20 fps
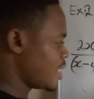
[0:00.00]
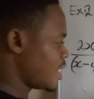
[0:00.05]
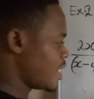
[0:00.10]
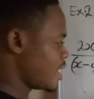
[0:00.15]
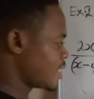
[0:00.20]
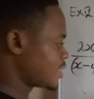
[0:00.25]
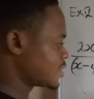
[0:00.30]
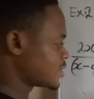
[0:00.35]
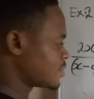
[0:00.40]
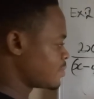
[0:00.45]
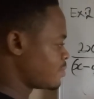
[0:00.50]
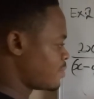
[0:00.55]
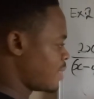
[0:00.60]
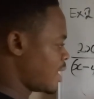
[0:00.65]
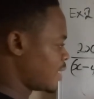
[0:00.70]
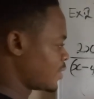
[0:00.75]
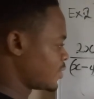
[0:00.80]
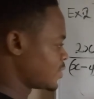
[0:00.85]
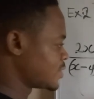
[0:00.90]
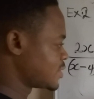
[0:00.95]
x
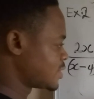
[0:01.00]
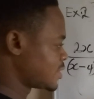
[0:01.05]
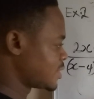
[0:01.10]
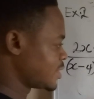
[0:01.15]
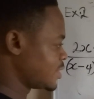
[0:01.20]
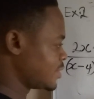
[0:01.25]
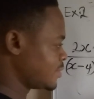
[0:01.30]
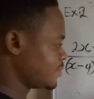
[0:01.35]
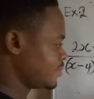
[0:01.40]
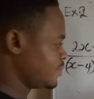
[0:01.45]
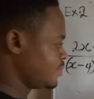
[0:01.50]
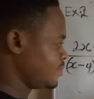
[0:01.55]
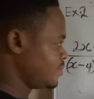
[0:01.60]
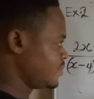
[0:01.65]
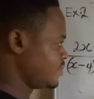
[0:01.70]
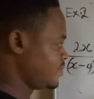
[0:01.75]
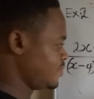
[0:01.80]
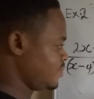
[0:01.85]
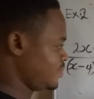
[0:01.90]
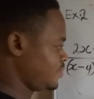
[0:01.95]
minus 3
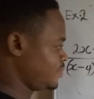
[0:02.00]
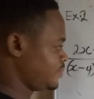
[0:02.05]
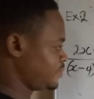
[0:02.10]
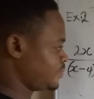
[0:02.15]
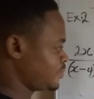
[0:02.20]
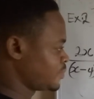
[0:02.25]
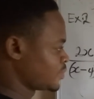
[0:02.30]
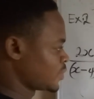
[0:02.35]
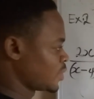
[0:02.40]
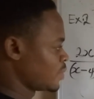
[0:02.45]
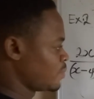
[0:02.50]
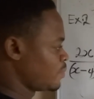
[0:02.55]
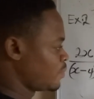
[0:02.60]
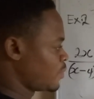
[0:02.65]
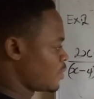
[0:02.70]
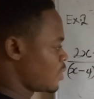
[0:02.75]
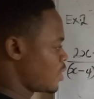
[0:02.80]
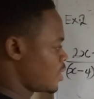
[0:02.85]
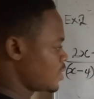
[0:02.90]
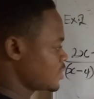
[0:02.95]

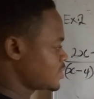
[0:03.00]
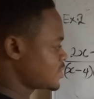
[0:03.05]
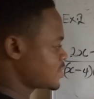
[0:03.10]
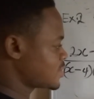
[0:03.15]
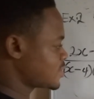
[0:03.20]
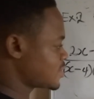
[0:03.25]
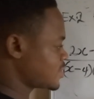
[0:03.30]
plus,